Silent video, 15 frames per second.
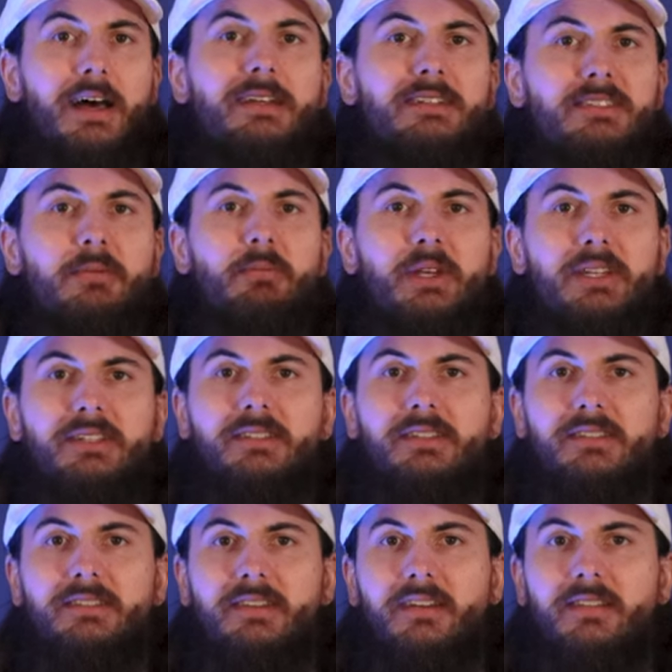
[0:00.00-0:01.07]
honest
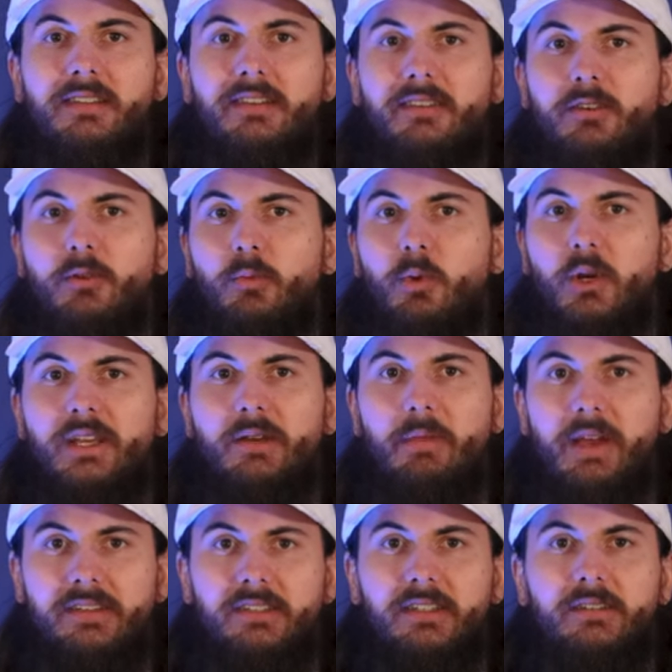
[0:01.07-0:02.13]
opinion is I think they're pretty
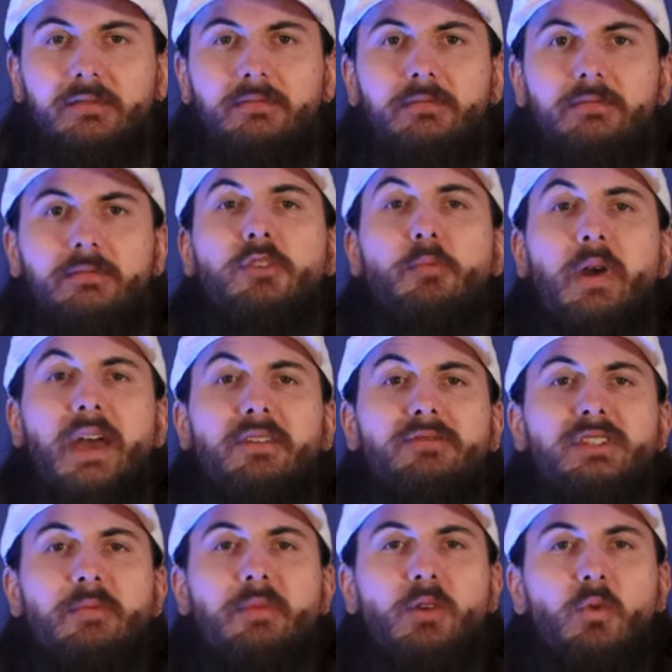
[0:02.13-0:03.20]
amazing. You may
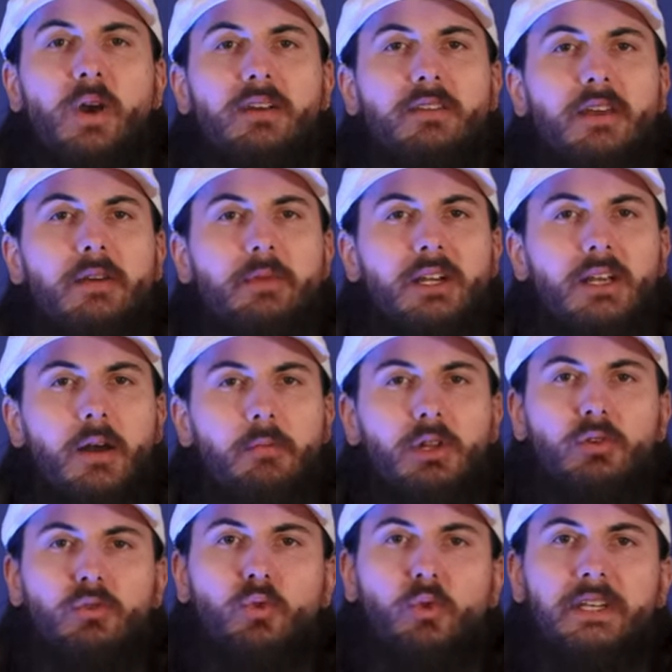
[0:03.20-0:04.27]
have seen me wear them in a
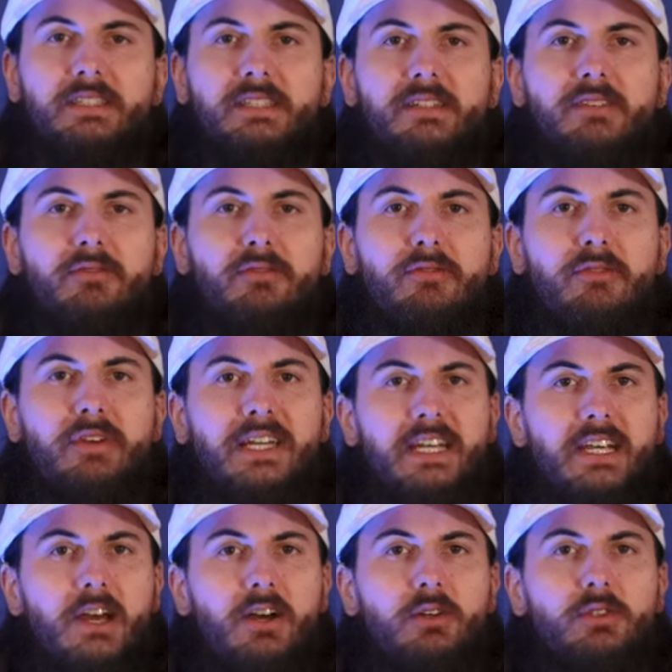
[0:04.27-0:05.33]
couple of recent
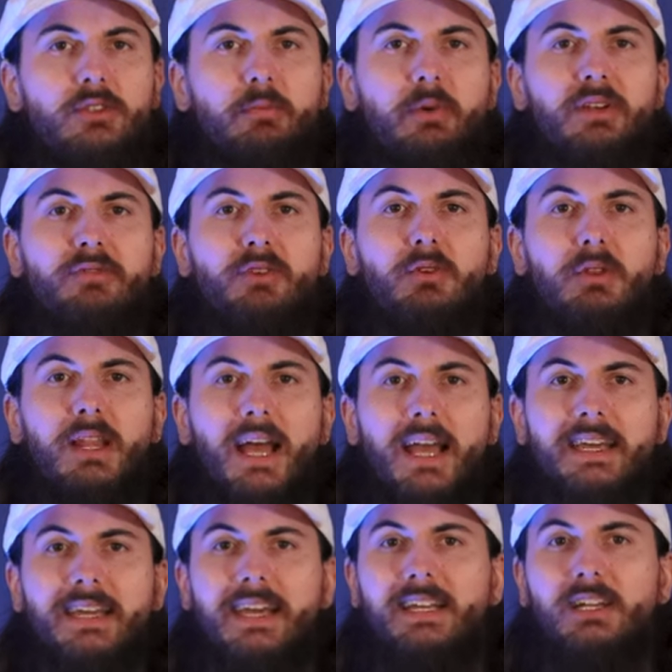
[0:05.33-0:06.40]
videos, but if you
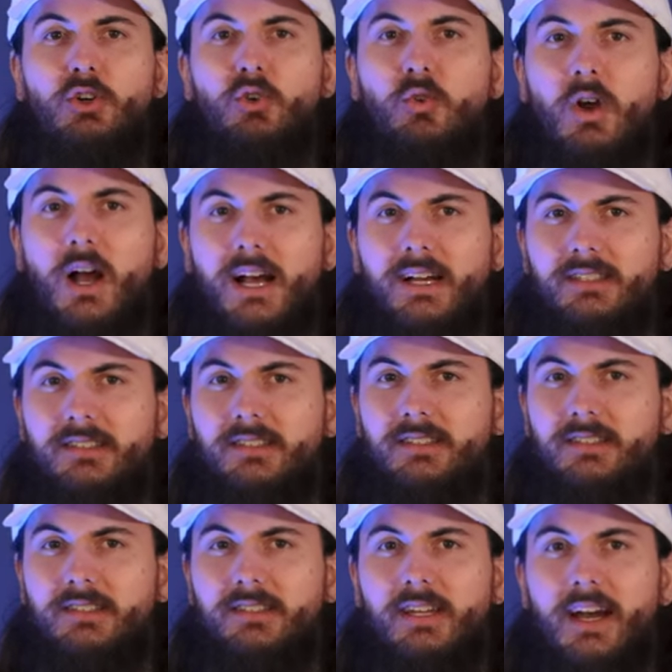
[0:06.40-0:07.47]
like a
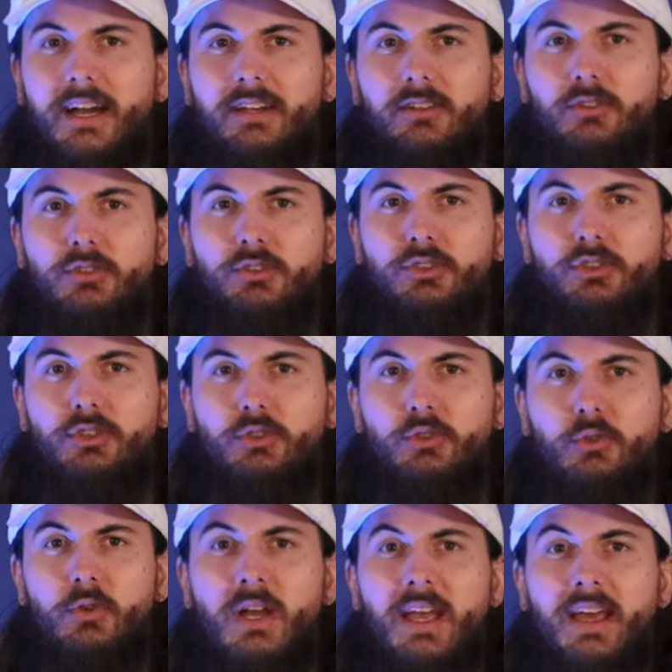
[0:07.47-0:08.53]
Crocs style
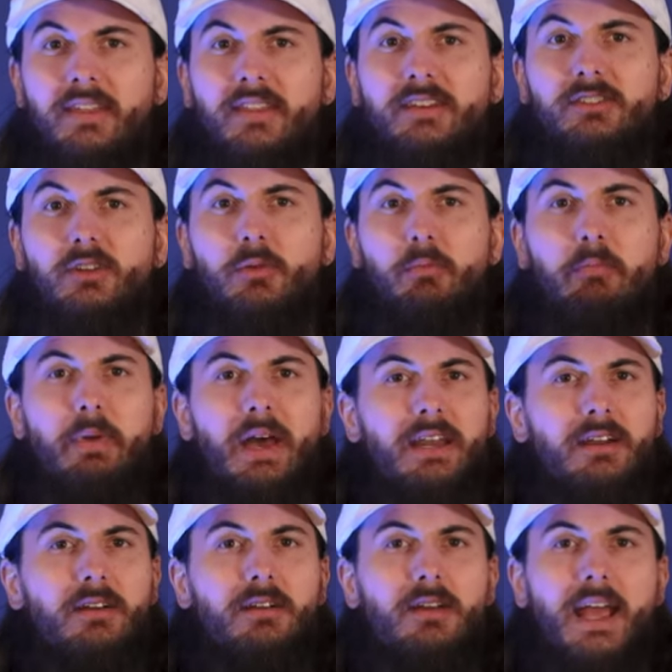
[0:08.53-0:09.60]
shoe, these are
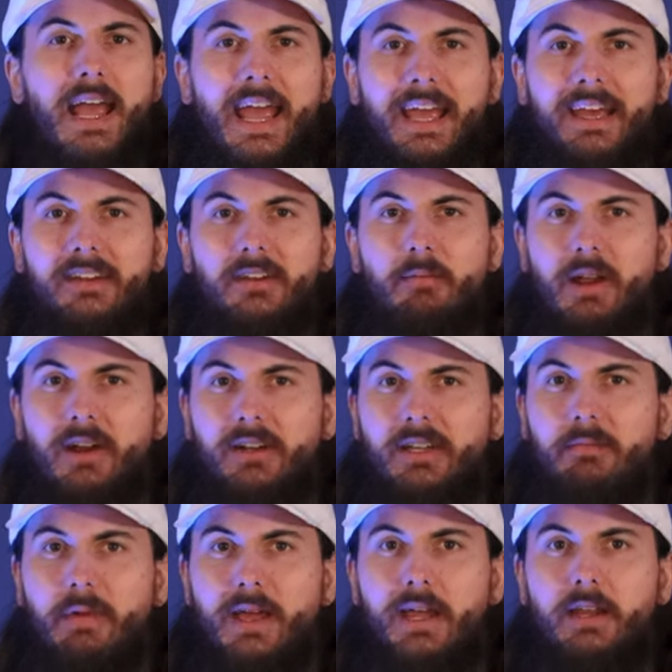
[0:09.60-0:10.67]
better and
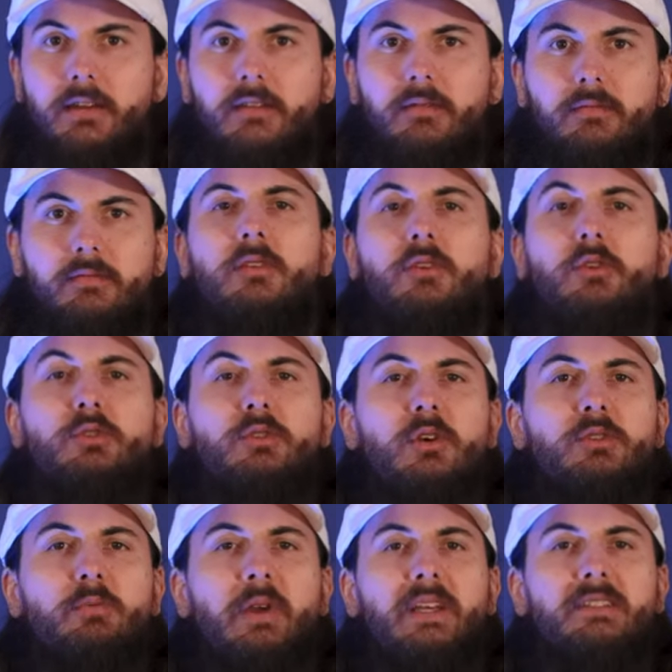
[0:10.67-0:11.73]
American made.
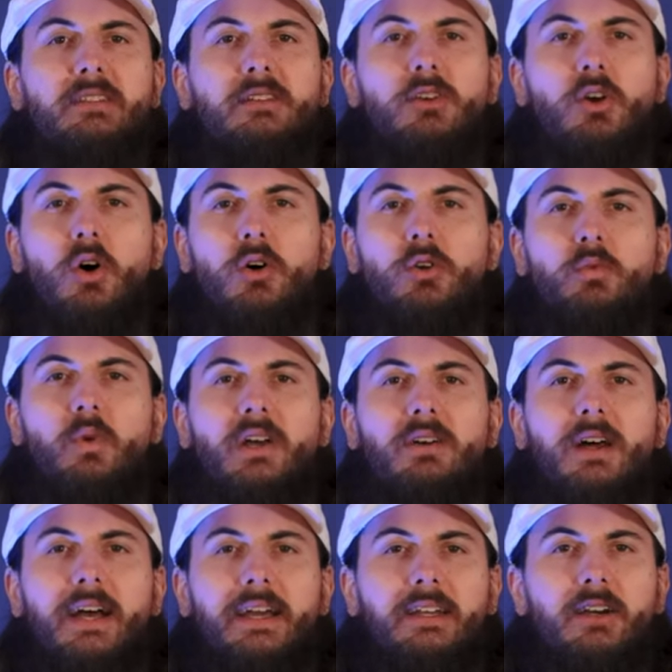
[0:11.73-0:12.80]
NuuSol's based in
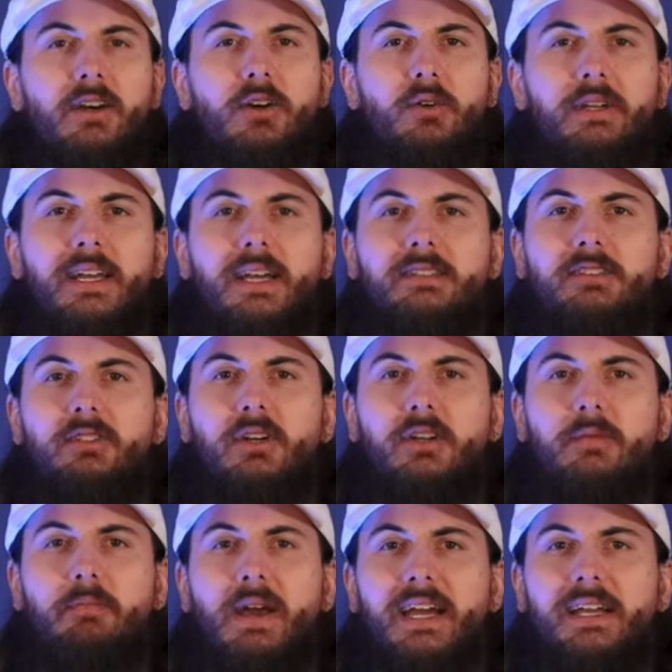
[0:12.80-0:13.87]
Caldwell, Idaho, and got
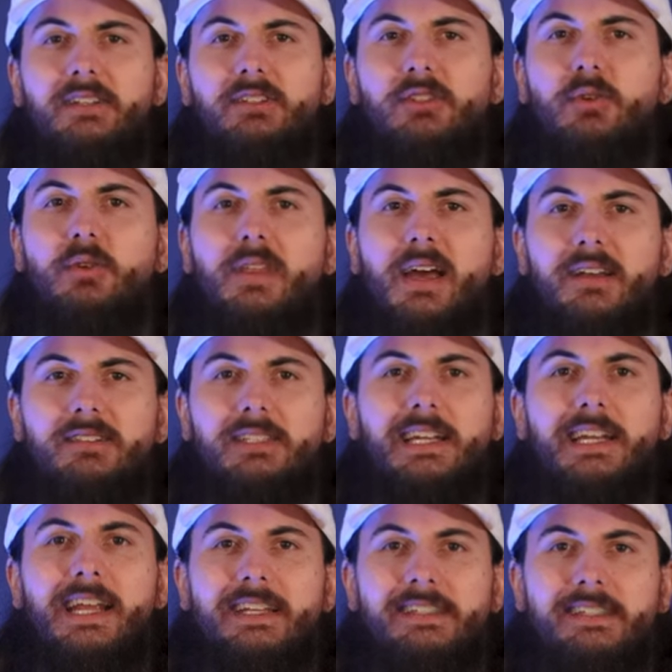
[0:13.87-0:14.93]
started back in
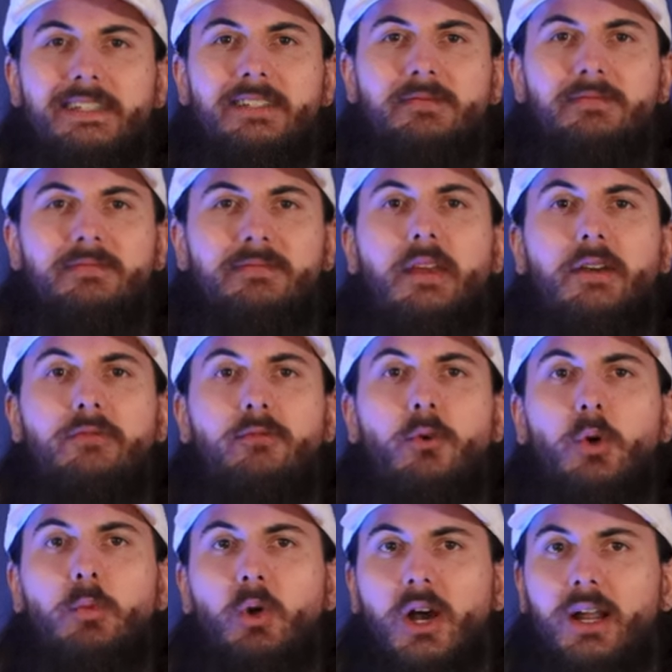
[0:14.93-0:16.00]
2018. They have
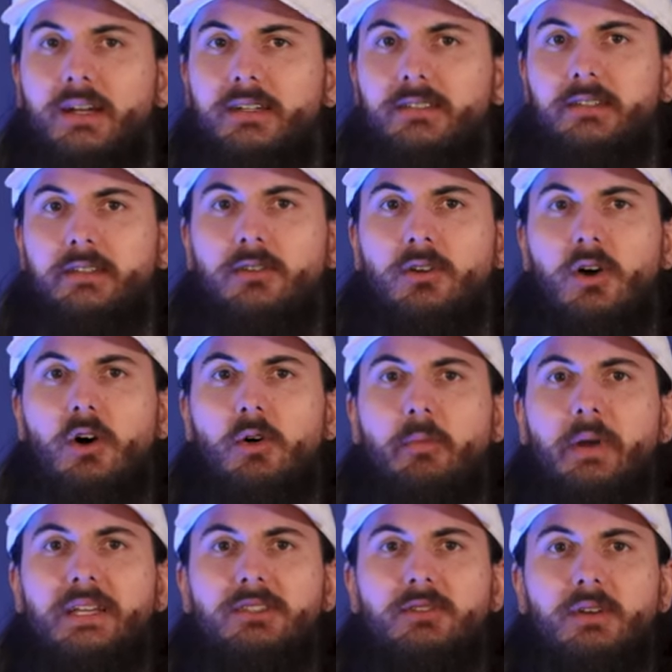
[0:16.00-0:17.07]
4 products, and they're all
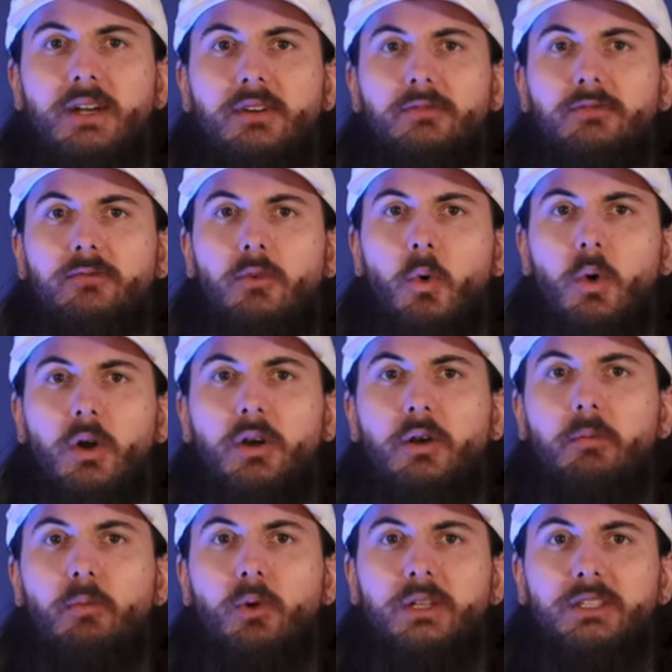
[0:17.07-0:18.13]
based around
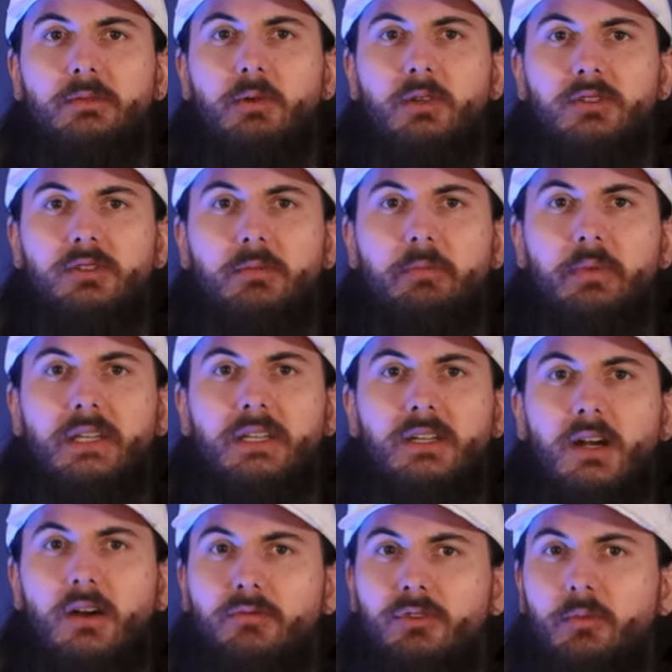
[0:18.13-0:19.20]
4 principles: being
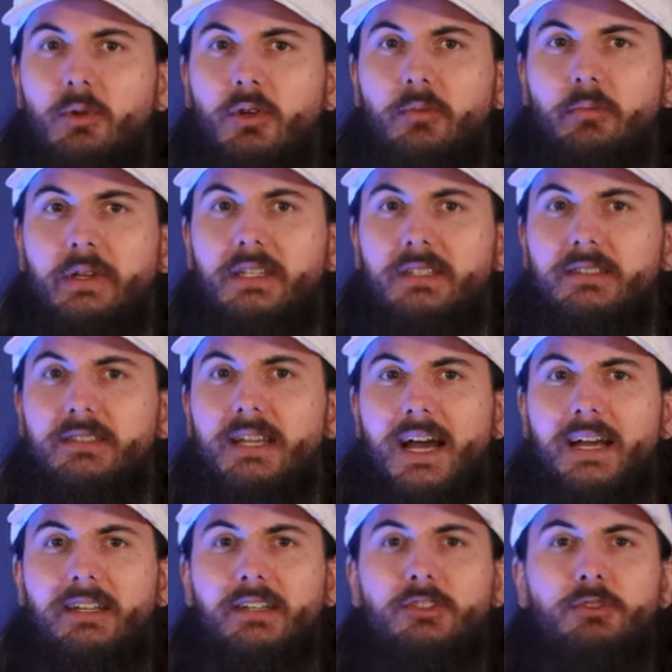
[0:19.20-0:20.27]
comfortable, being
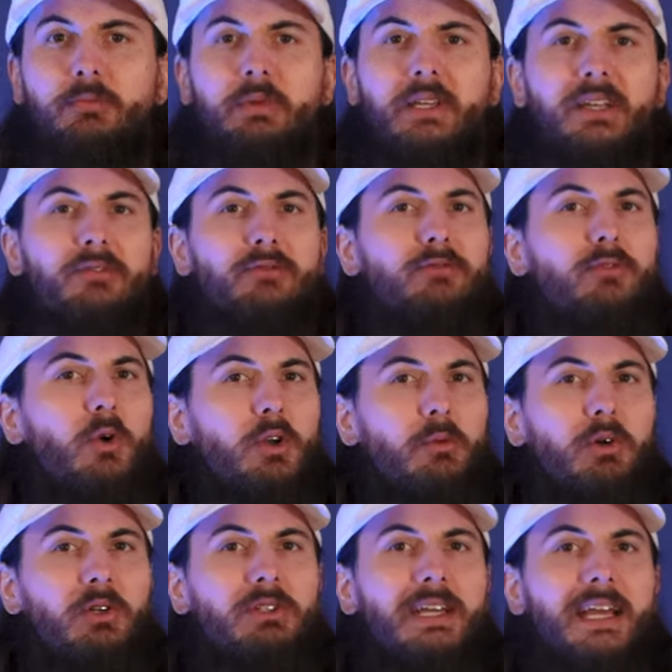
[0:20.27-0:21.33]
stylish, being
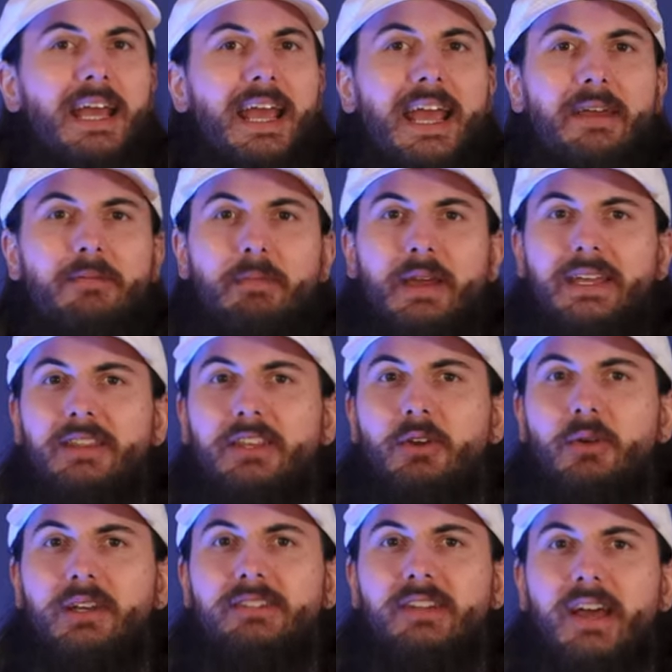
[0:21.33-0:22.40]
affordable, and made in the
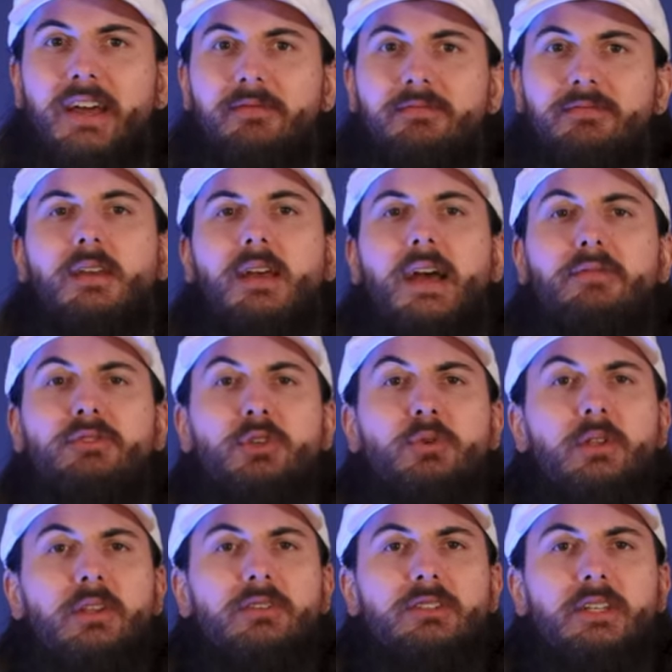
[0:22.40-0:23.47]
USA. I have
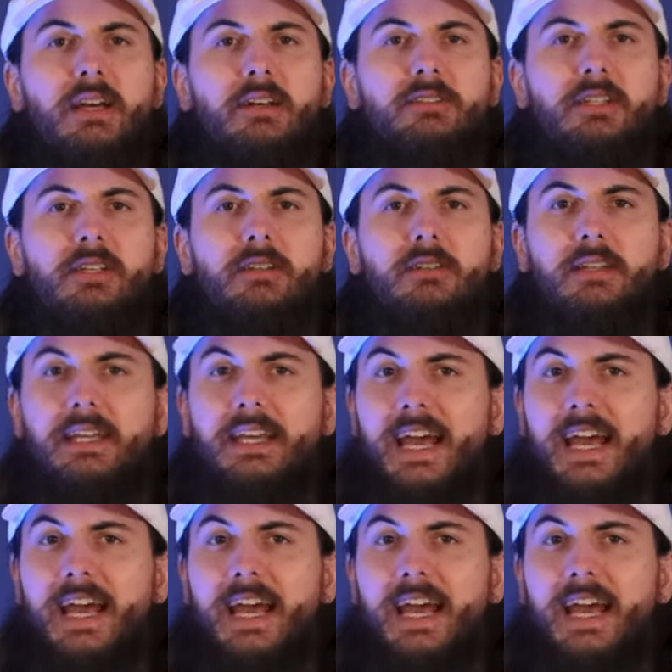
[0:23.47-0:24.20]
2 of their styles here, the